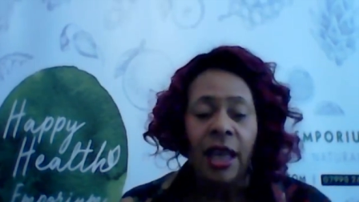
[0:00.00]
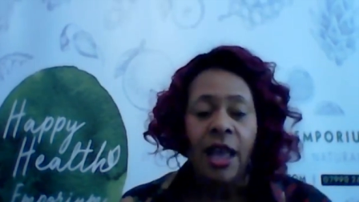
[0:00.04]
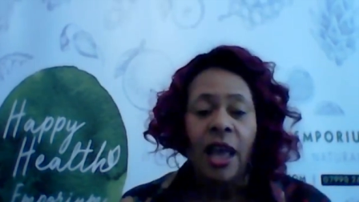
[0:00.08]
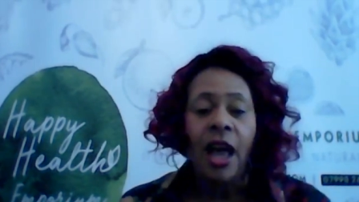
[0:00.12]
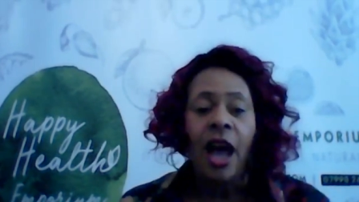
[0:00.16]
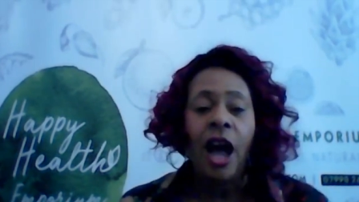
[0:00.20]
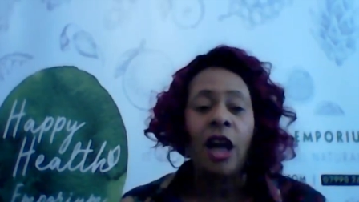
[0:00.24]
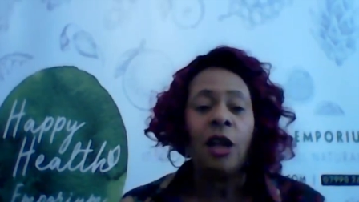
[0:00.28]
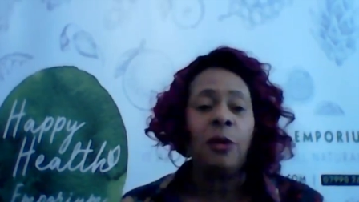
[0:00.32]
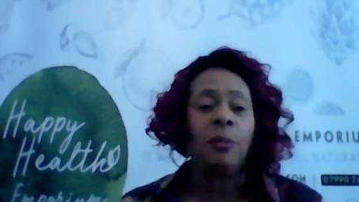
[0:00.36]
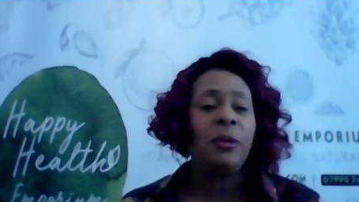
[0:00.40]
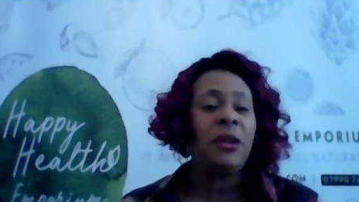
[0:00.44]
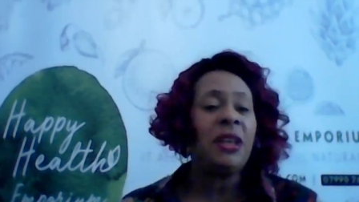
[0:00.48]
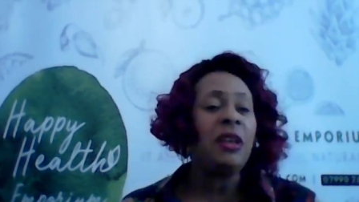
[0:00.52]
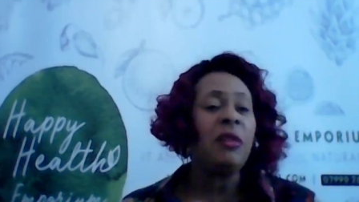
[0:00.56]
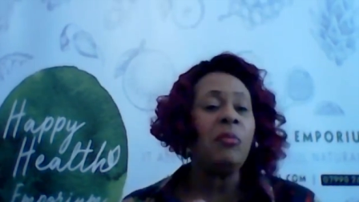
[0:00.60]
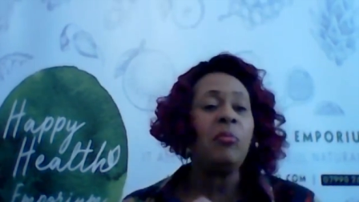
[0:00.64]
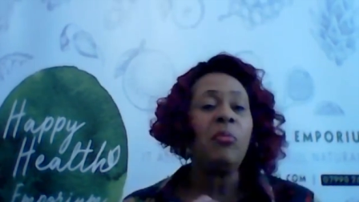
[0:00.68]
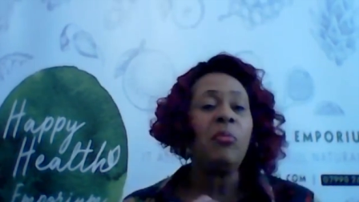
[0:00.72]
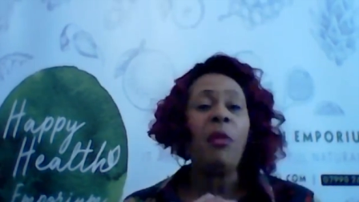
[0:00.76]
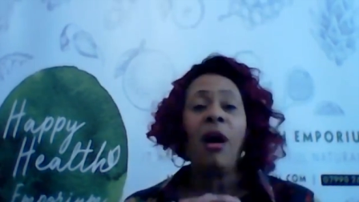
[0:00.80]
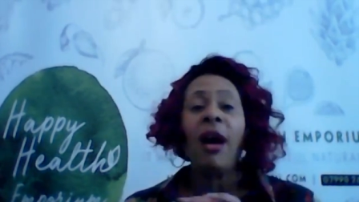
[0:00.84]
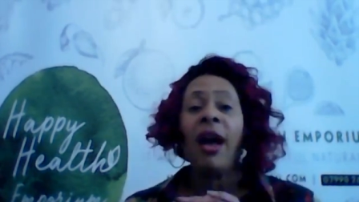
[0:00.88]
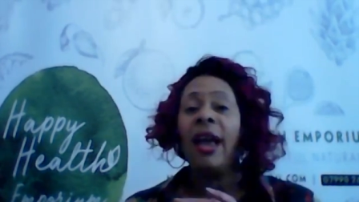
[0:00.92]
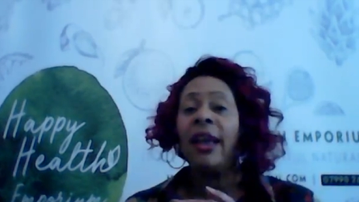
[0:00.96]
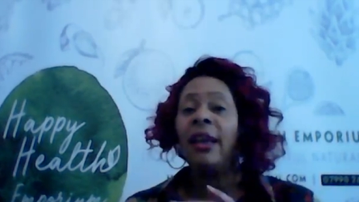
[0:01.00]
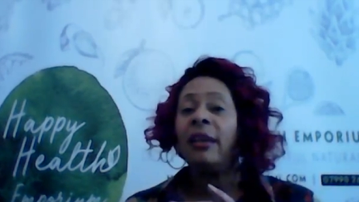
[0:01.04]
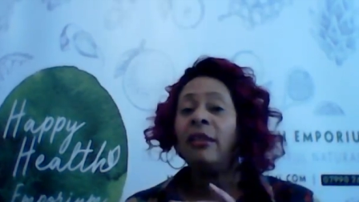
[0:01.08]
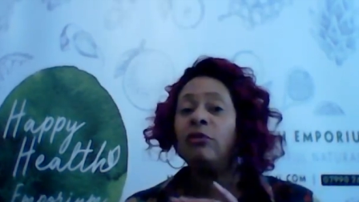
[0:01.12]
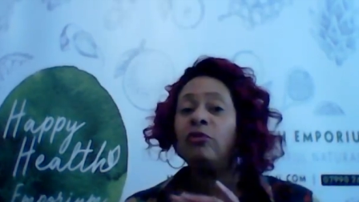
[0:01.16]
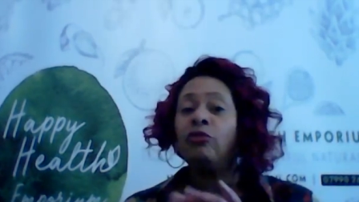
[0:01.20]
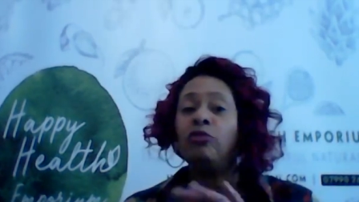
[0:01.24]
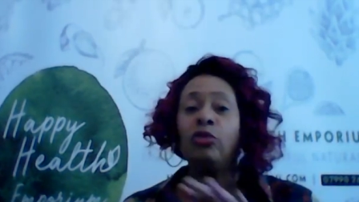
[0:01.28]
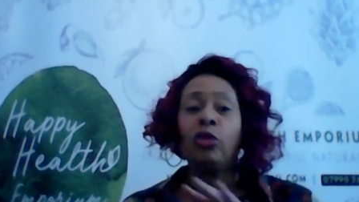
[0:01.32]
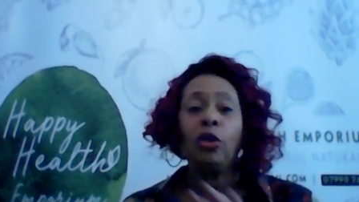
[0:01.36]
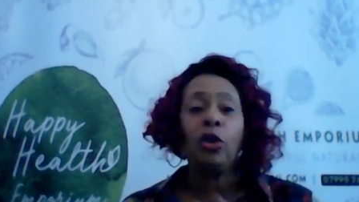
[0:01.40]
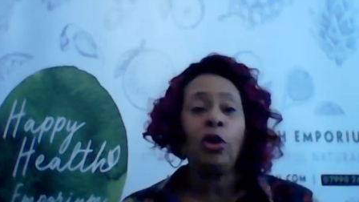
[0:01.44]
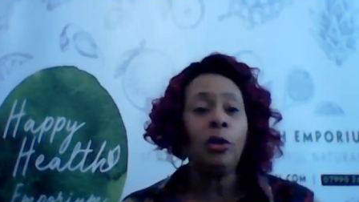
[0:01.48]
I'd be in my
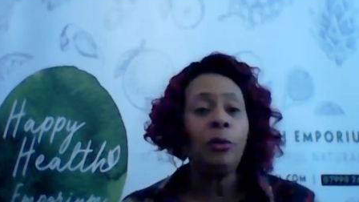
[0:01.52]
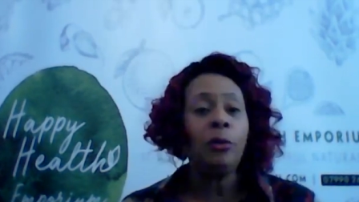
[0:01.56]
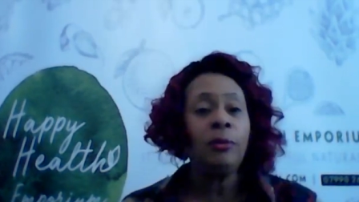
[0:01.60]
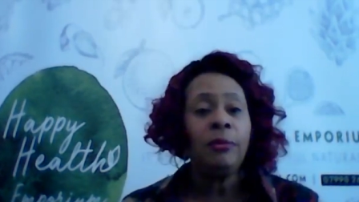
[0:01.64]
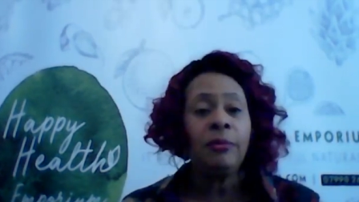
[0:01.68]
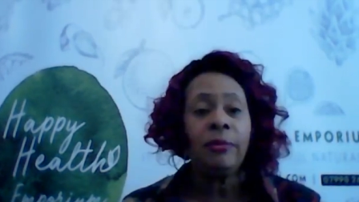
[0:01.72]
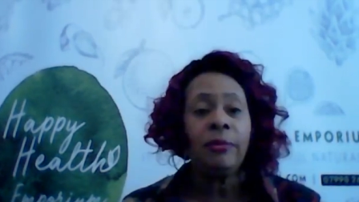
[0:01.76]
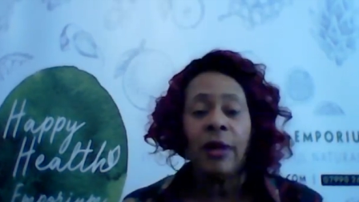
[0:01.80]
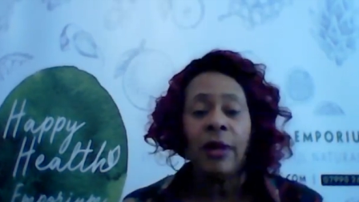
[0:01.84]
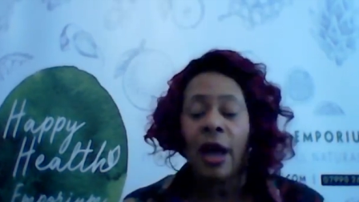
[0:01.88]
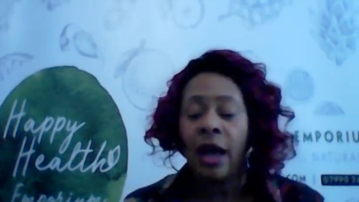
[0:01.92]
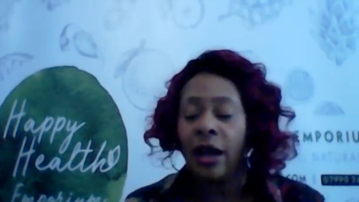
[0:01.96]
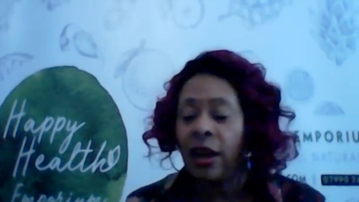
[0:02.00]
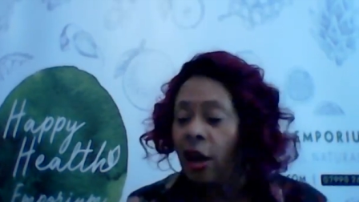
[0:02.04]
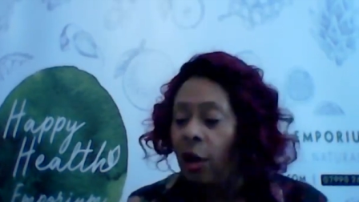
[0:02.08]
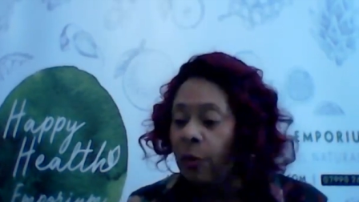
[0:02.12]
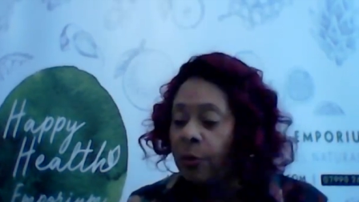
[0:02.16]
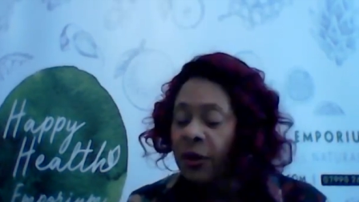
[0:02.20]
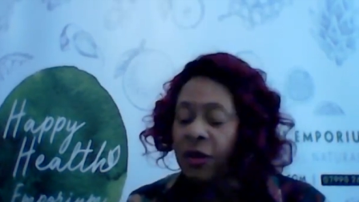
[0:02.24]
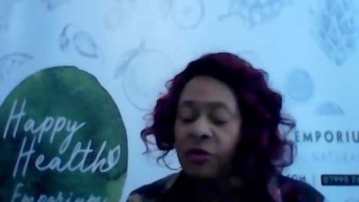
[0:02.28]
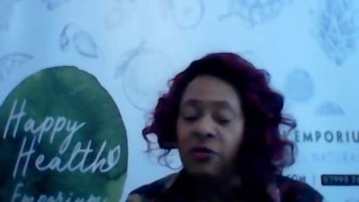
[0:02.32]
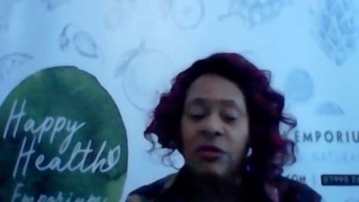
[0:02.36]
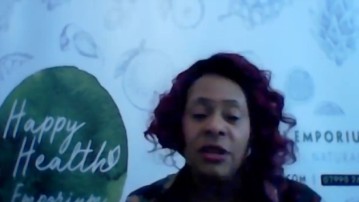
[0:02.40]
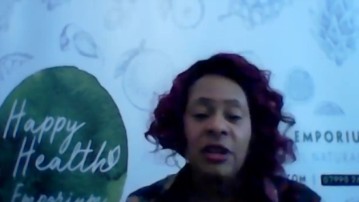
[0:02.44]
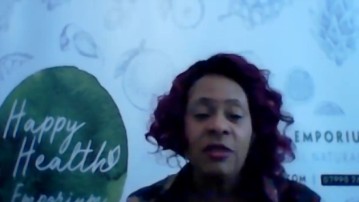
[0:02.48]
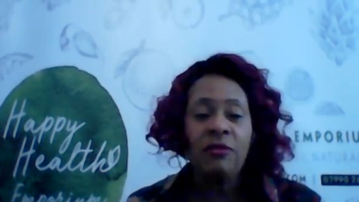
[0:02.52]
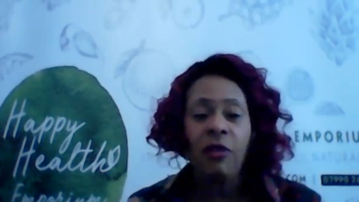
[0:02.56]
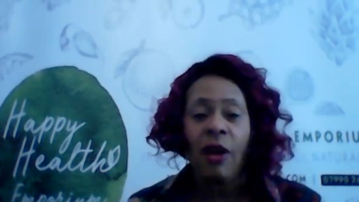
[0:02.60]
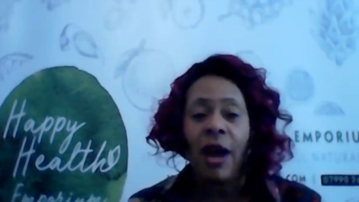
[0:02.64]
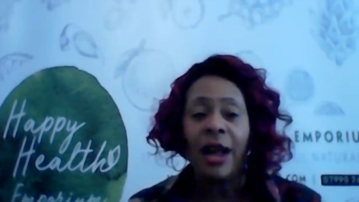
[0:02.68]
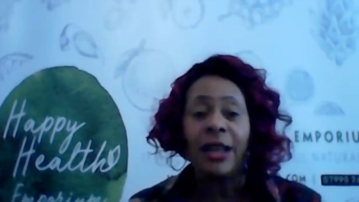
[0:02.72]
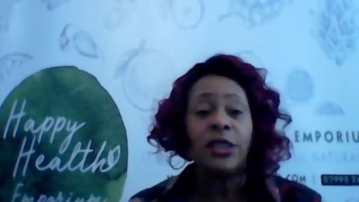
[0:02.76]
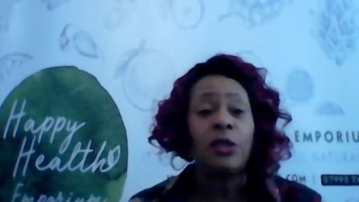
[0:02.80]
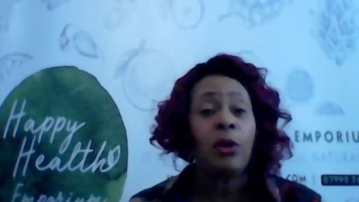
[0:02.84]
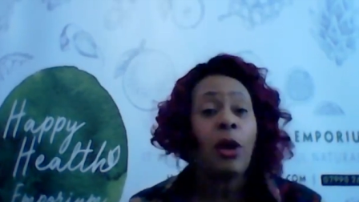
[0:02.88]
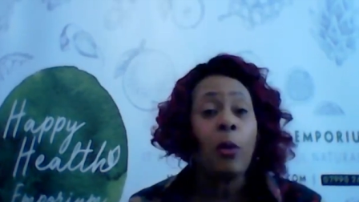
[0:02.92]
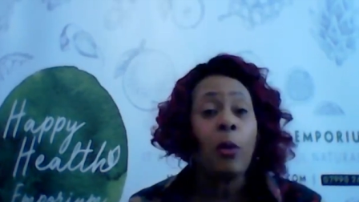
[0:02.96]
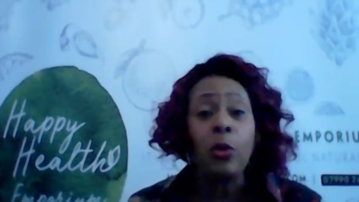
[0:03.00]
room and I'd be rewriting,
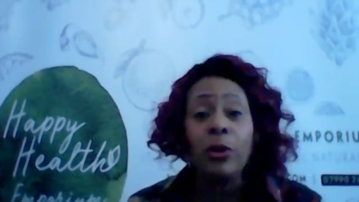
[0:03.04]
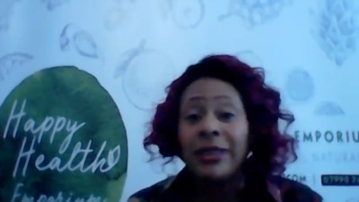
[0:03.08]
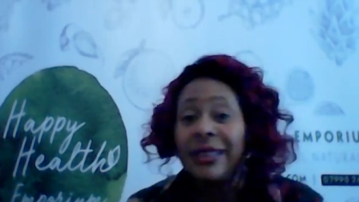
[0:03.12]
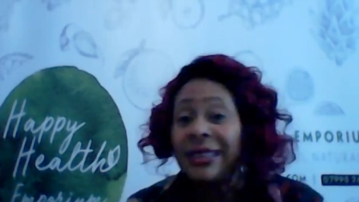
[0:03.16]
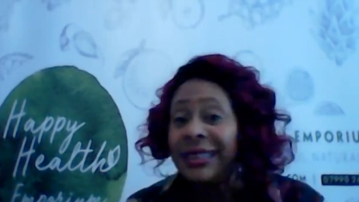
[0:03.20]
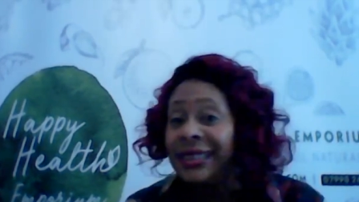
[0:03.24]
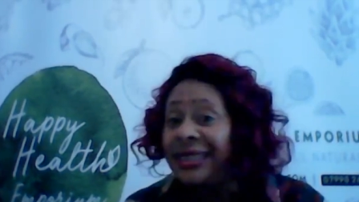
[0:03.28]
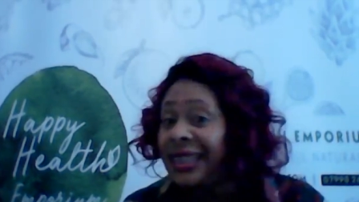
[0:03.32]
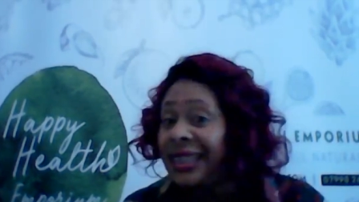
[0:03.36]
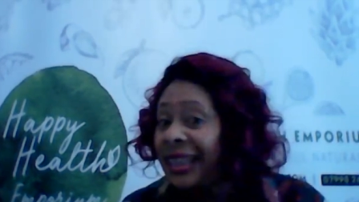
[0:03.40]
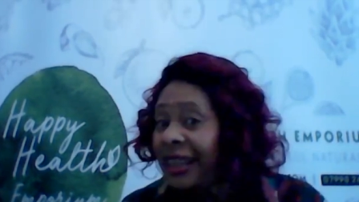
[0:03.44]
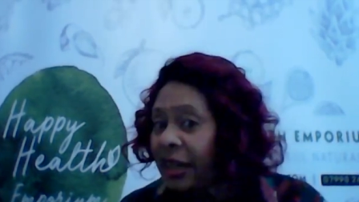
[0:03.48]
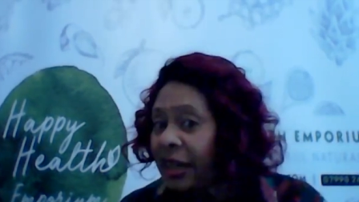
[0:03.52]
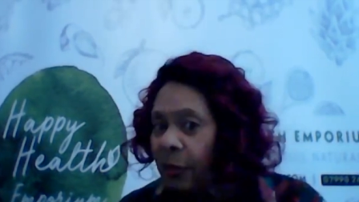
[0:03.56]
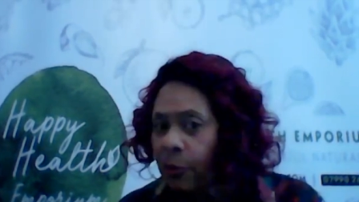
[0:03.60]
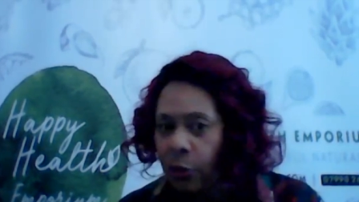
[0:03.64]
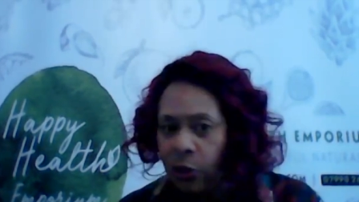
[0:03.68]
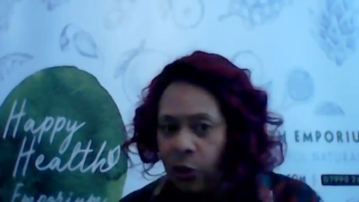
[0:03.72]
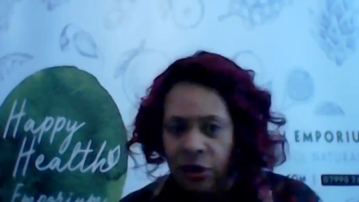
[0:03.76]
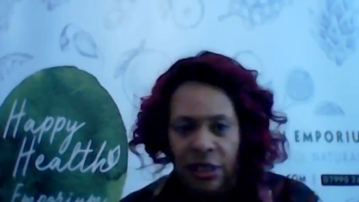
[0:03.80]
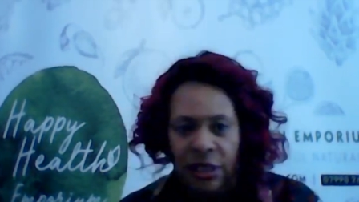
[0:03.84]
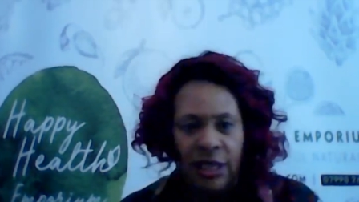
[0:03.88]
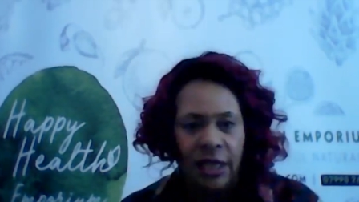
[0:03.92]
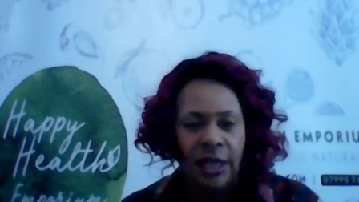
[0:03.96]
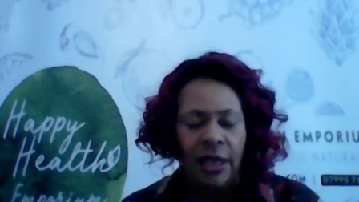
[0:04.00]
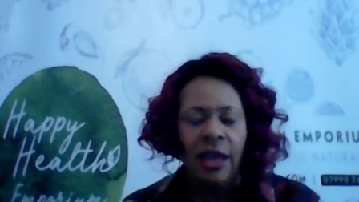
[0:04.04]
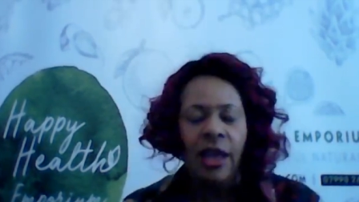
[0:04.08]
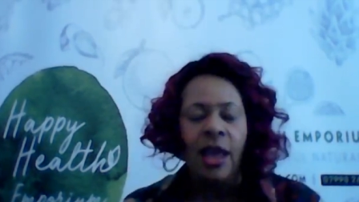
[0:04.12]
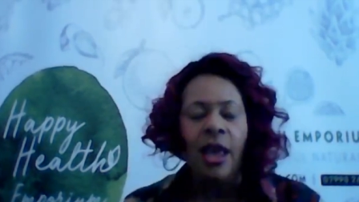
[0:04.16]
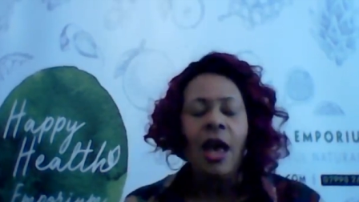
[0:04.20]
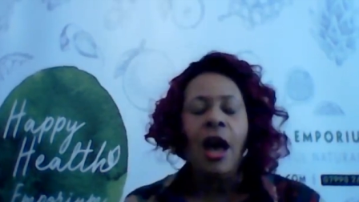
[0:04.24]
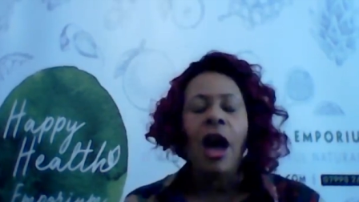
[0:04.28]
so I wouldn't see anybody.